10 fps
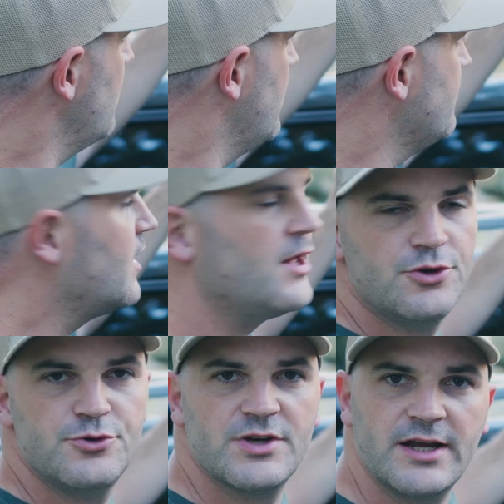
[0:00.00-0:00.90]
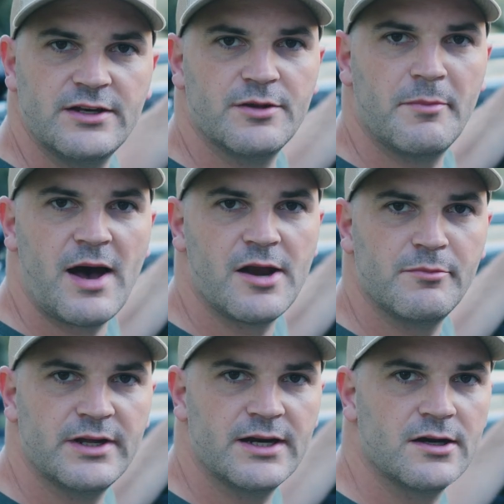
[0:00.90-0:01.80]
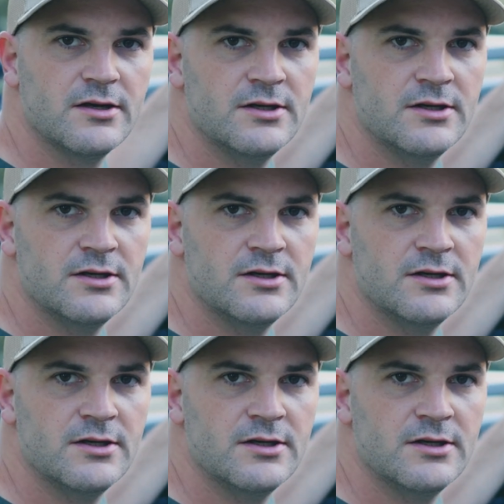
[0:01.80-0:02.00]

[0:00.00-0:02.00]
and then you tighten the bottom there.